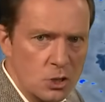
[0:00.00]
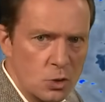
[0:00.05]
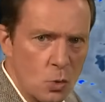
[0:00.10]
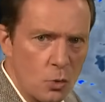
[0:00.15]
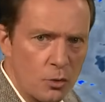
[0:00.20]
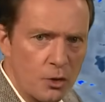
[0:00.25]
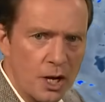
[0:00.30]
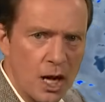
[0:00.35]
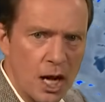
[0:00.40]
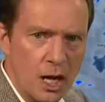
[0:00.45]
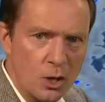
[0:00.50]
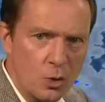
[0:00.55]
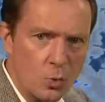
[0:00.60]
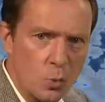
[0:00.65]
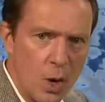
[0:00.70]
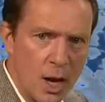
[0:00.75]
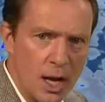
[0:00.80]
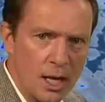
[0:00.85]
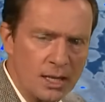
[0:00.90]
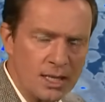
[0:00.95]
Northern Ireland,
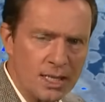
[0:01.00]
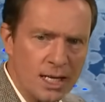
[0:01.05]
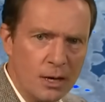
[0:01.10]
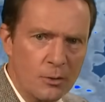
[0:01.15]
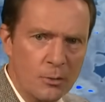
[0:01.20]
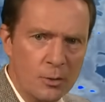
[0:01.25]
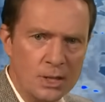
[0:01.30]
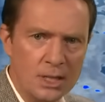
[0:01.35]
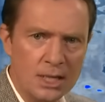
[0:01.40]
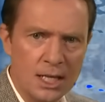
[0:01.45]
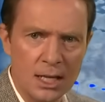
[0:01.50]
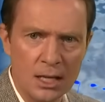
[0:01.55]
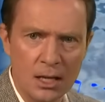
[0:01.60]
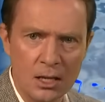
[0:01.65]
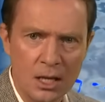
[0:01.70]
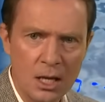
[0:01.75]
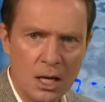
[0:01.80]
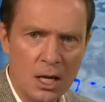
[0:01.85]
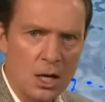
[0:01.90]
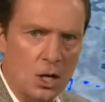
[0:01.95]
Wales, southwest
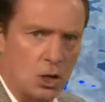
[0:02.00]
England.